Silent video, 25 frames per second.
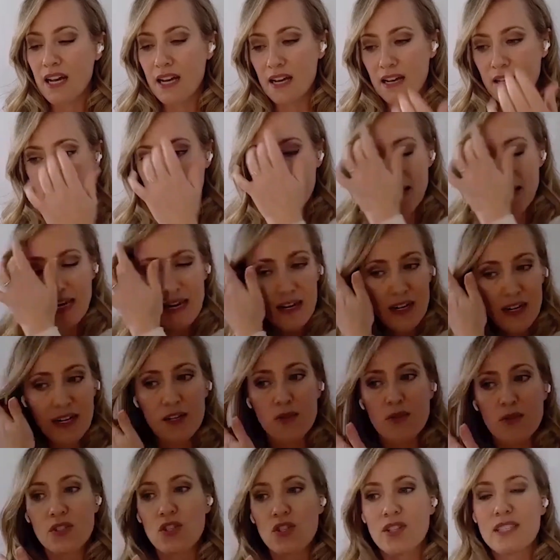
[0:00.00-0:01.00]
Um,
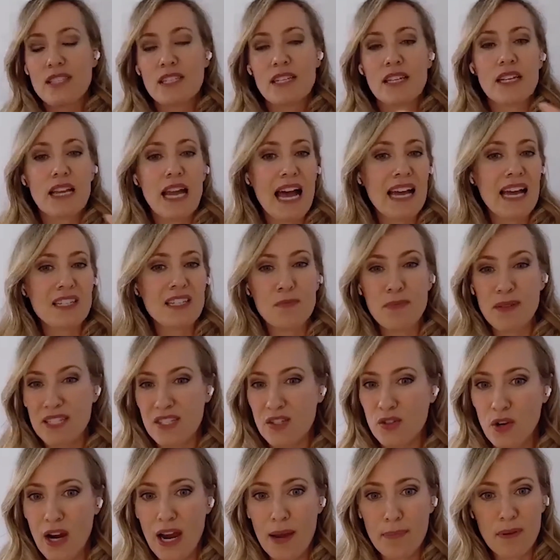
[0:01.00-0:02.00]
Eric was just had to be
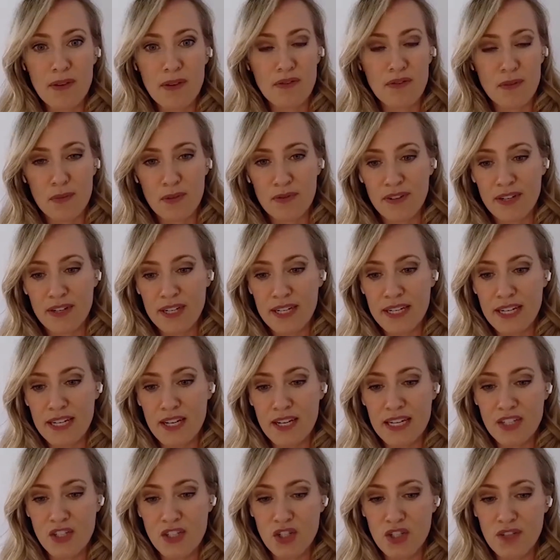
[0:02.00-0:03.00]
scrappy from a very
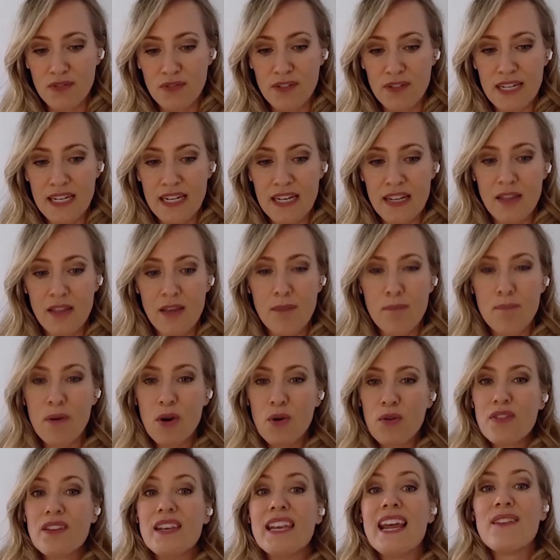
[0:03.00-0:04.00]
young age to fit in and they
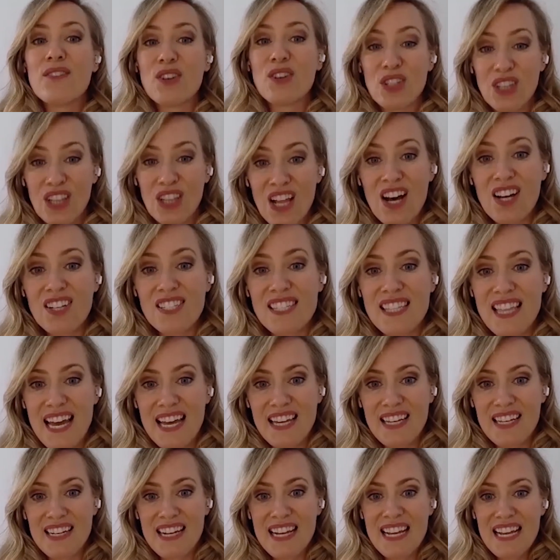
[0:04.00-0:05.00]
both never lost
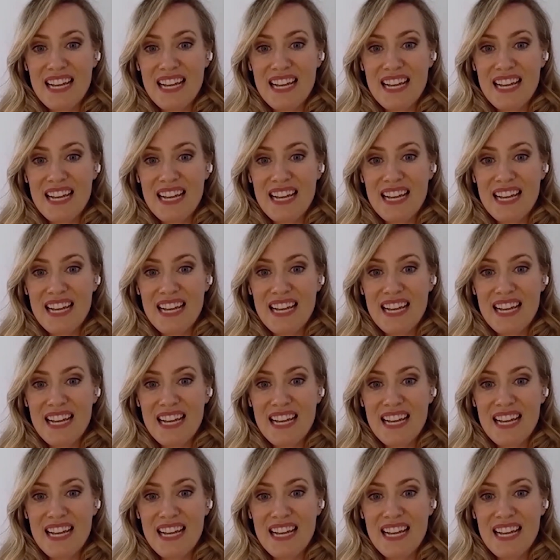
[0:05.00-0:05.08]
that.